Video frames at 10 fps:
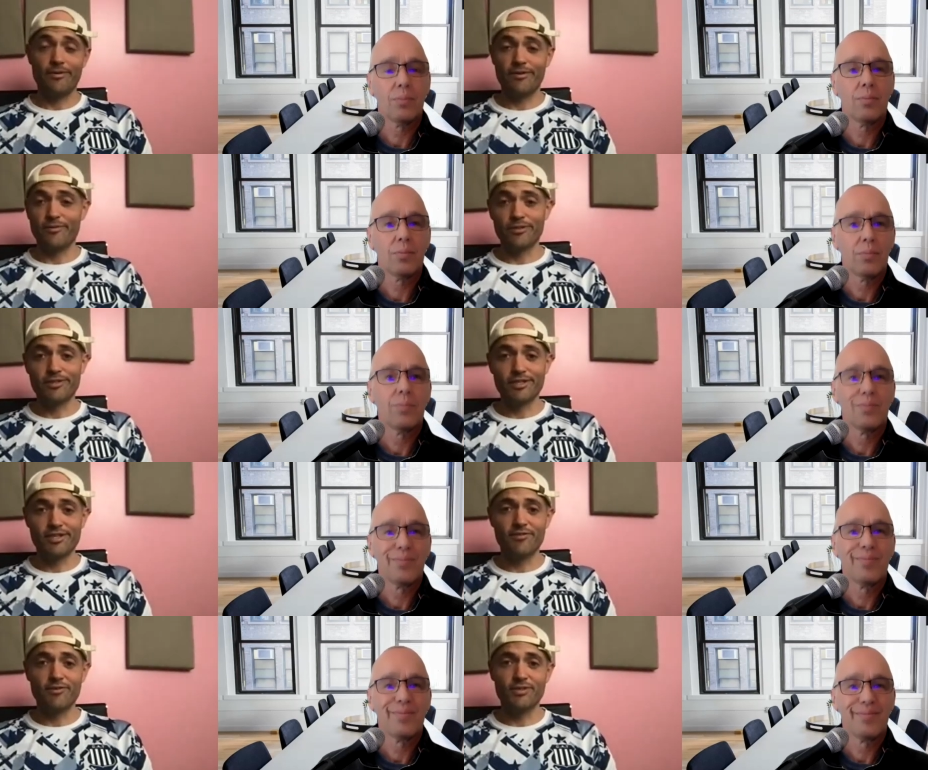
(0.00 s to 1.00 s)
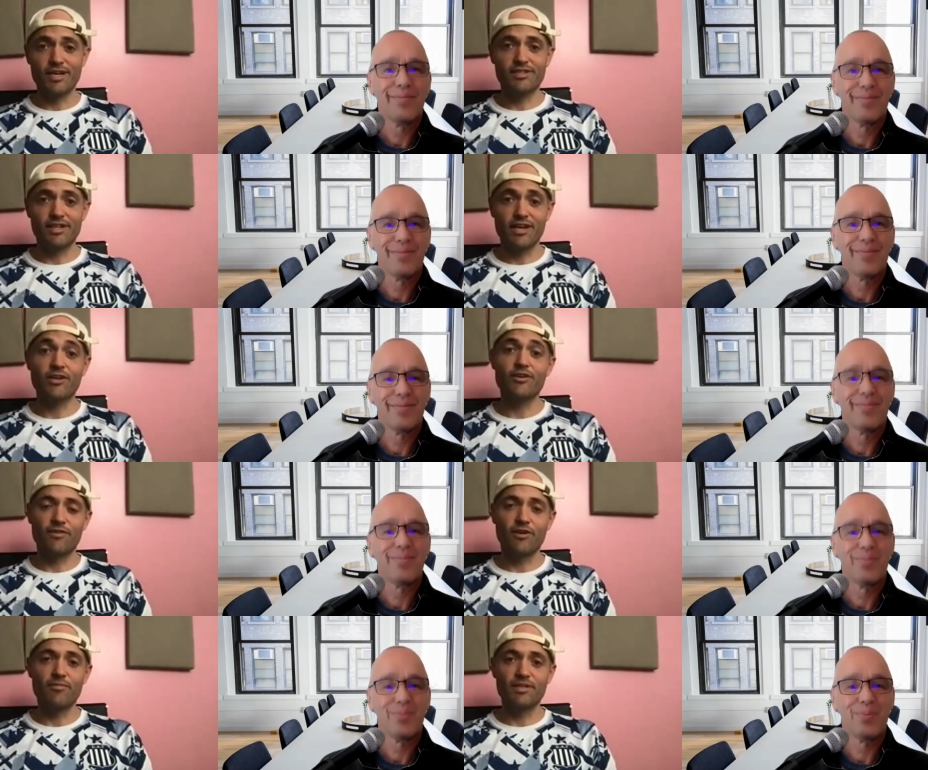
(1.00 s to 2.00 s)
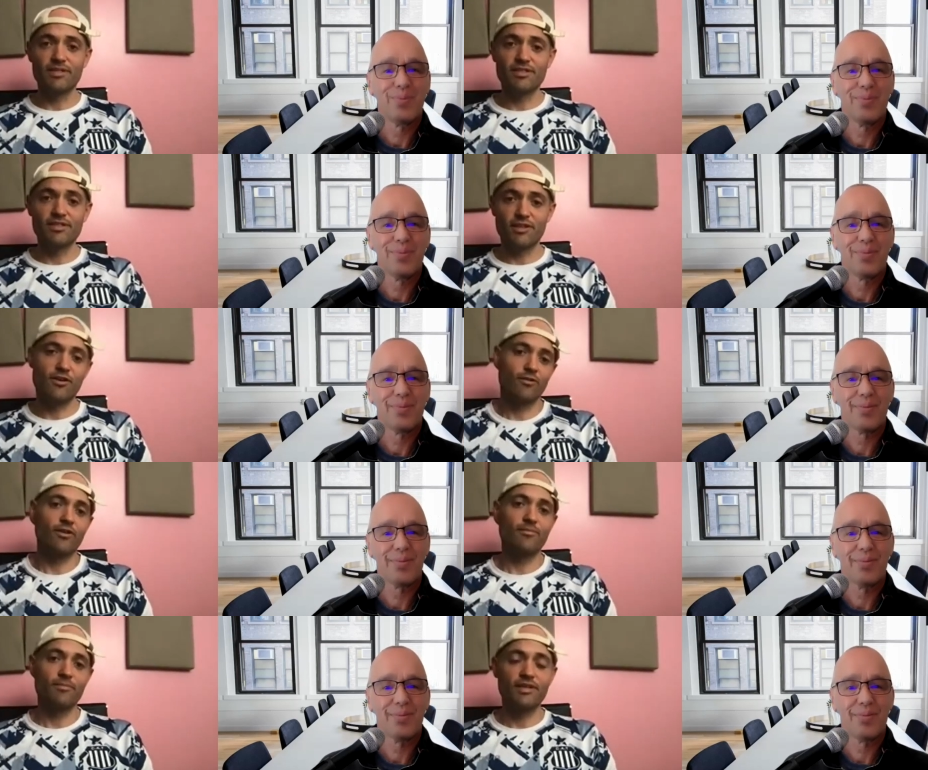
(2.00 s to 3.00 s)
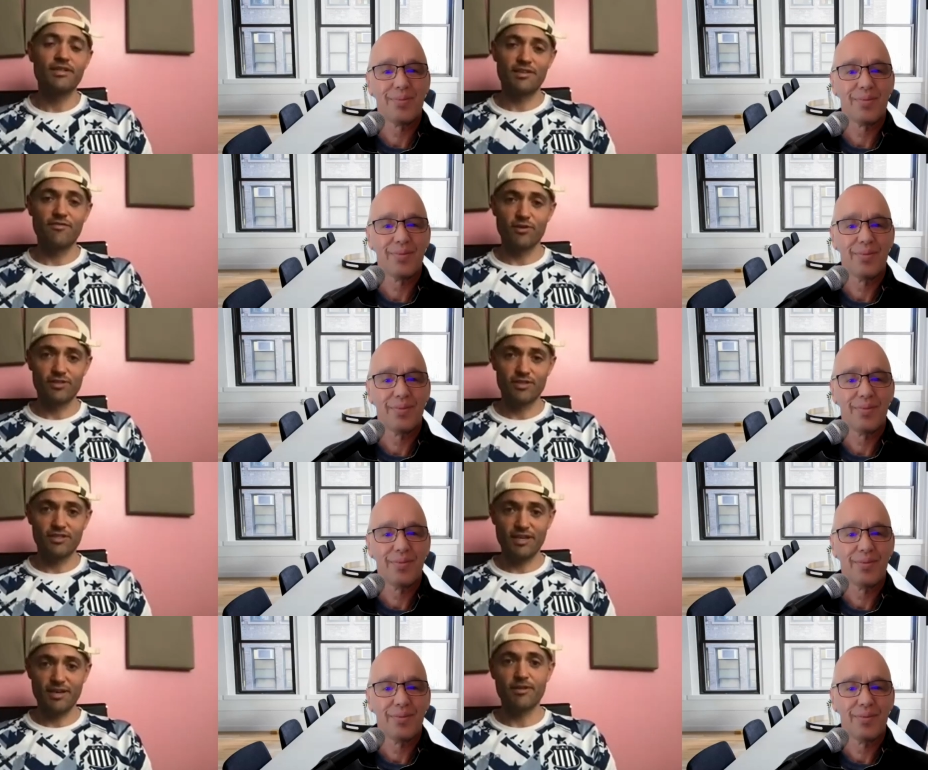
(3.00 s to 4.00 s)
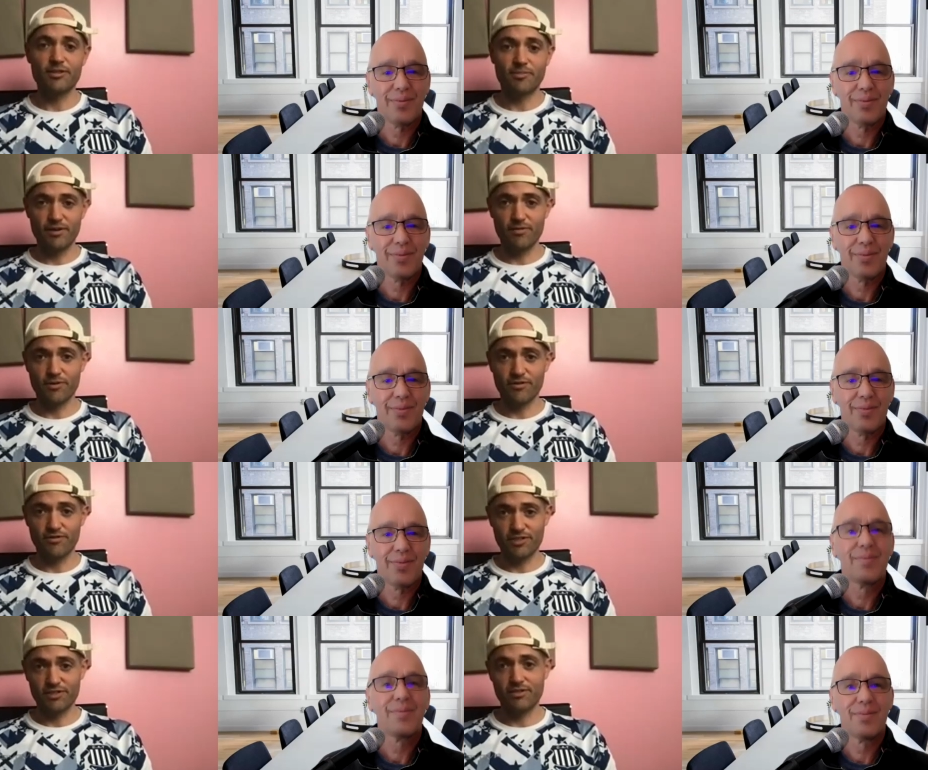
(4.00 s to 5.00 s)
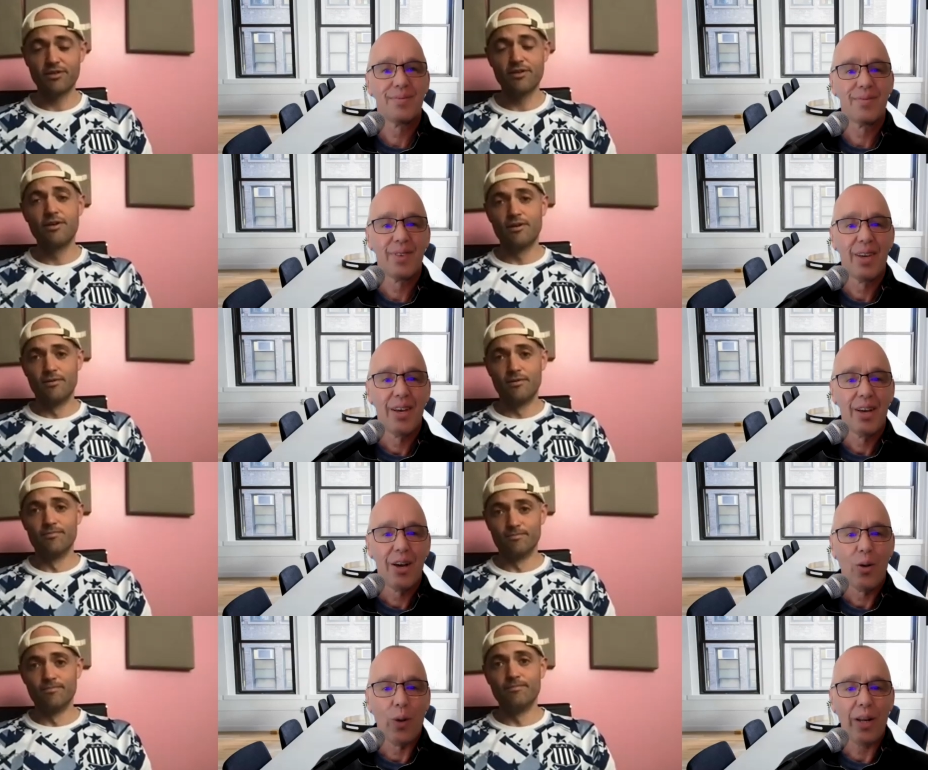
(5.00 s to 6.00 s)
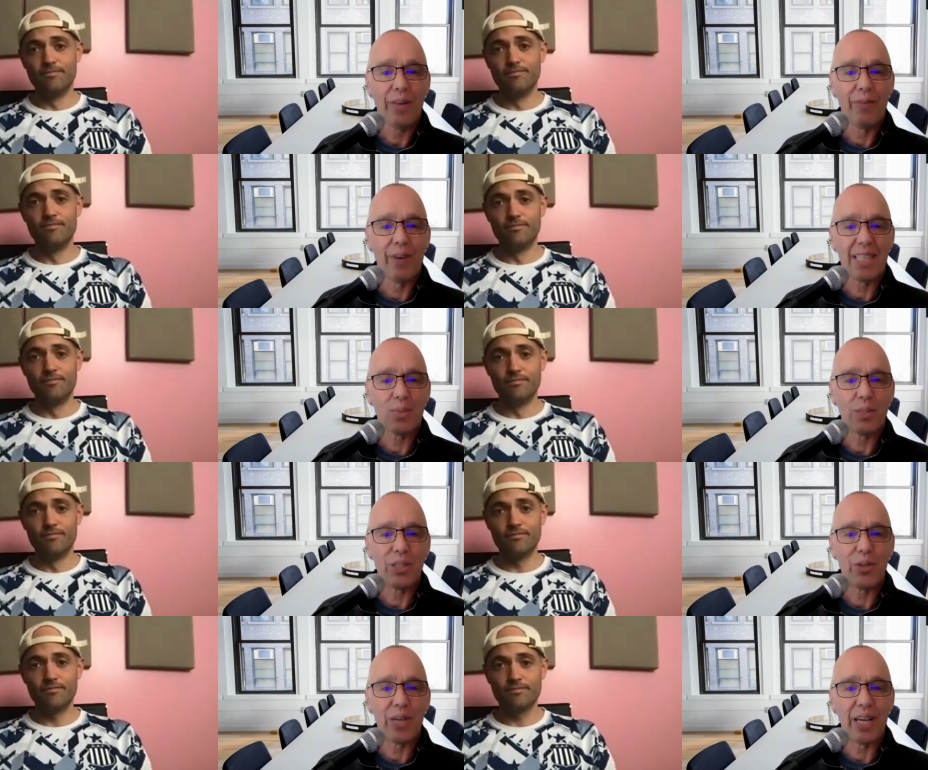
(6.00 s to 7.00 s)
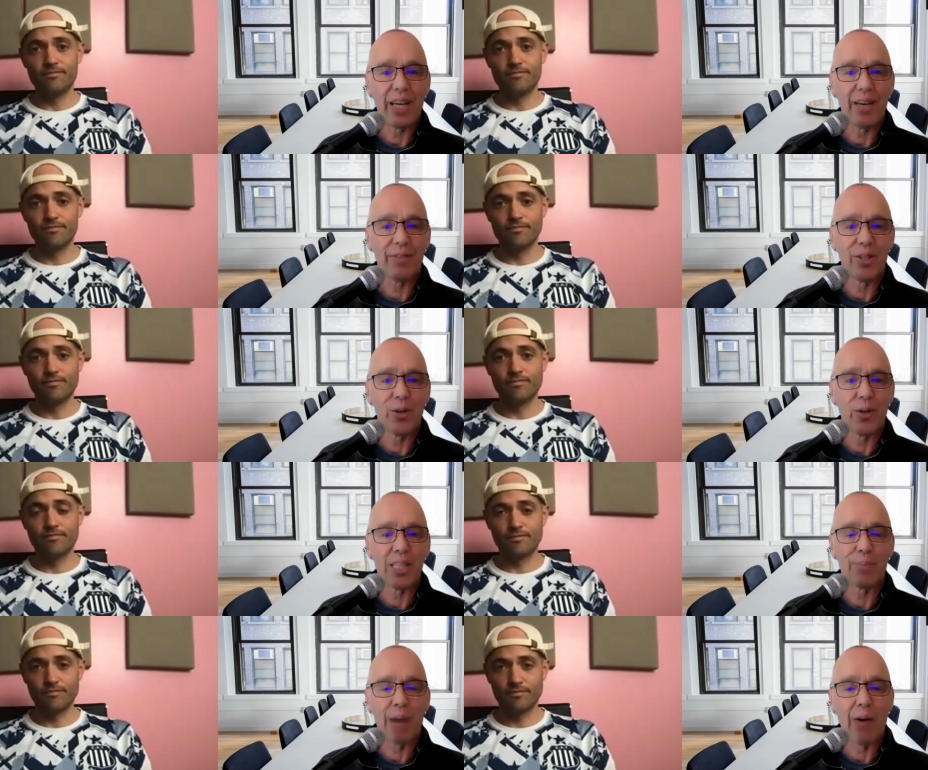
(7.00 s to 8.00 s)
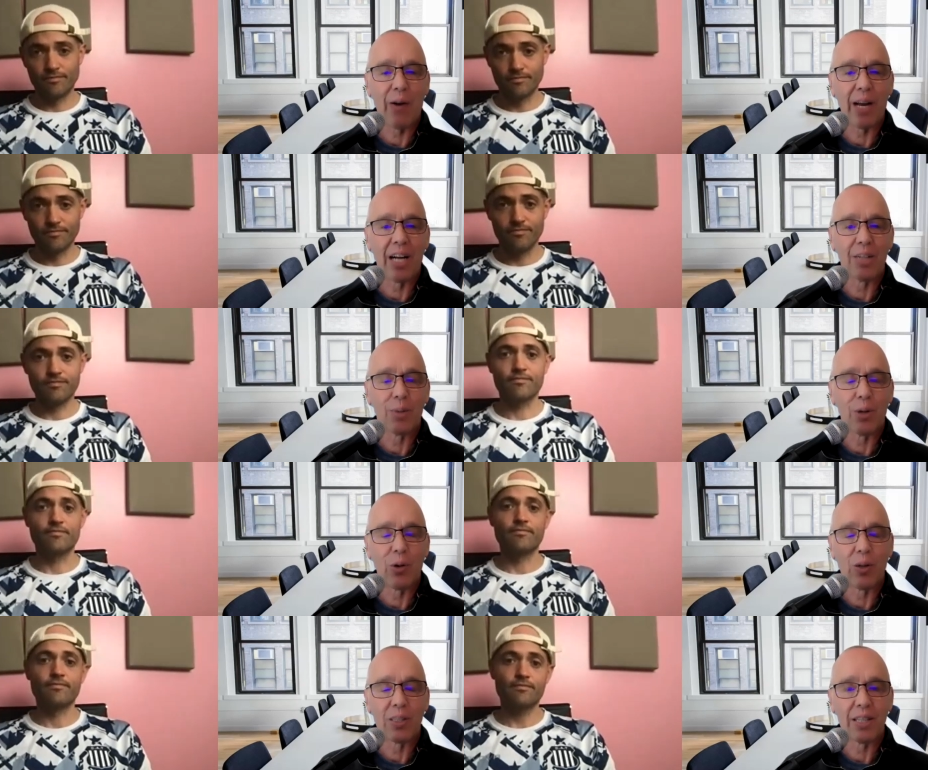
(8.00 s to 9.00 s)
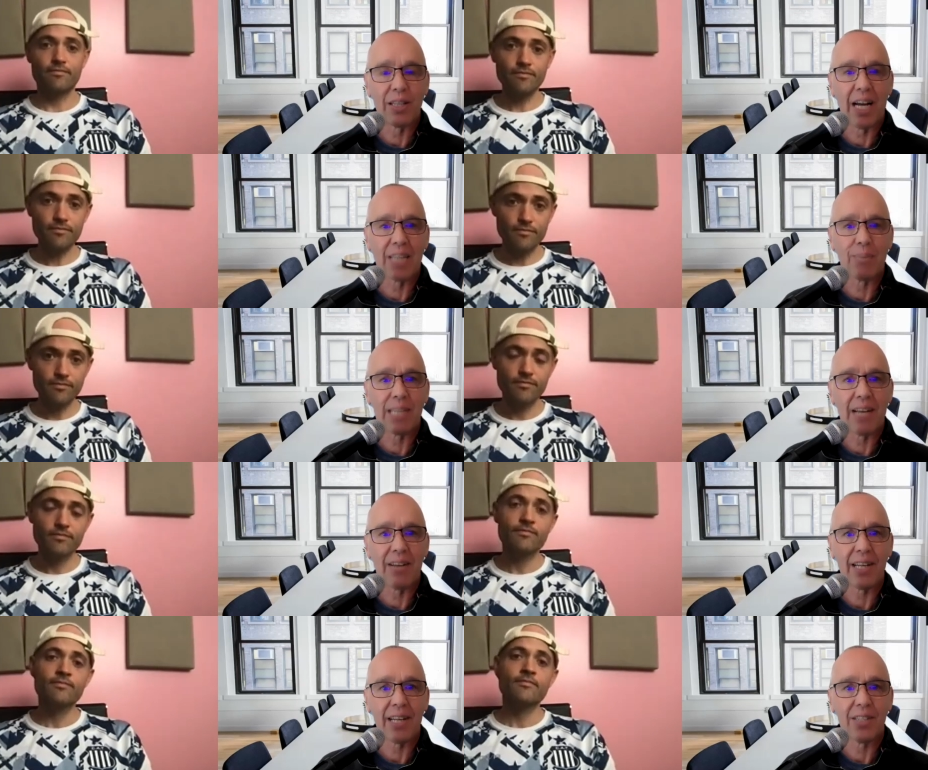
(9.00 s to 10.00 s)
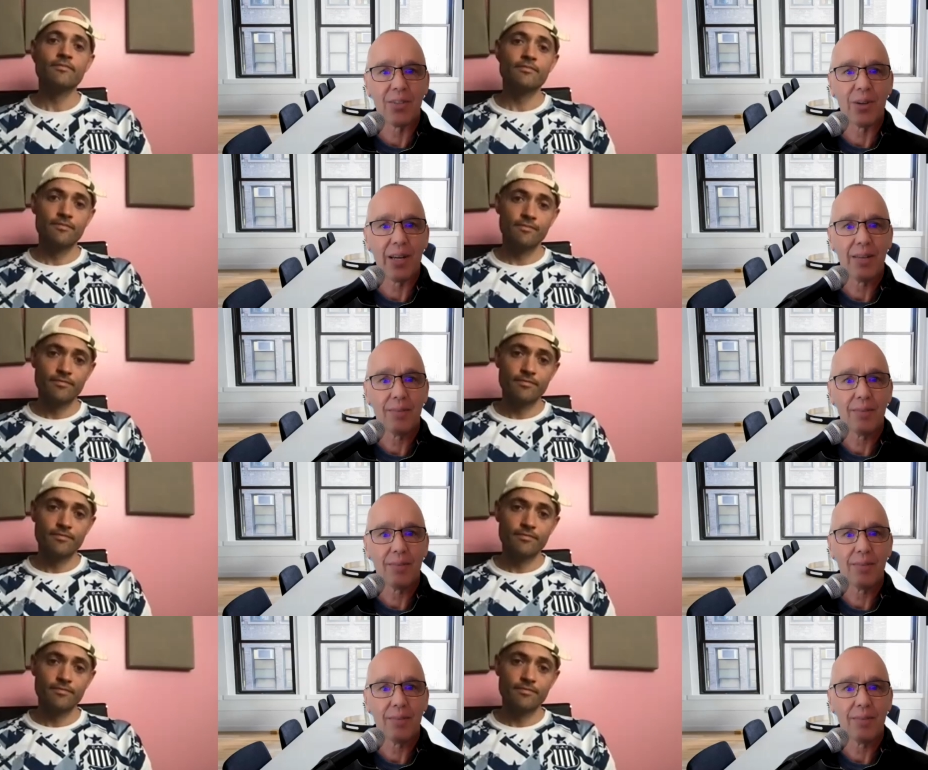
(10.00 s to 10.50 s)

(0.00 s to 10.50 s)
Speaker 1: one of the worst things ever was actually kind of good for our business in the long run, but it did force us to get much better and more efficient.
Speaker 2: What advice would you give to aspiring entrepreneurs in the hospitality industry?